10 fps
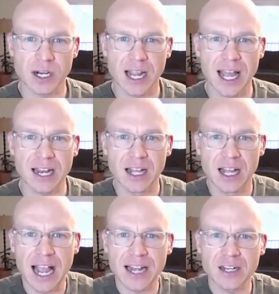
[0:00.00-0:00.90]
I had to
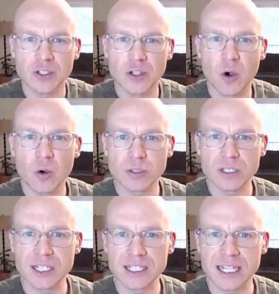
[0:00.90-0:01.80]
I had to go to
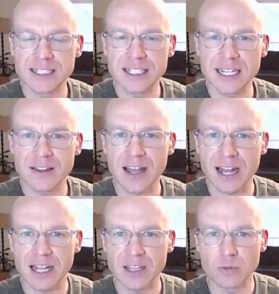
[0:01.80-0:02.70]
this idea that
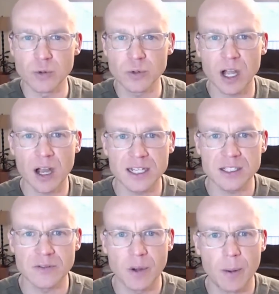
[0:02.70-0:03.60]
at the root cause
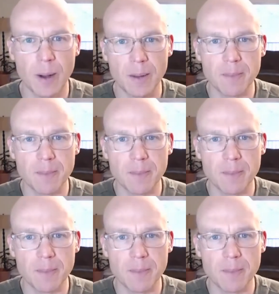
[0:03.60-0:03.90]
of um,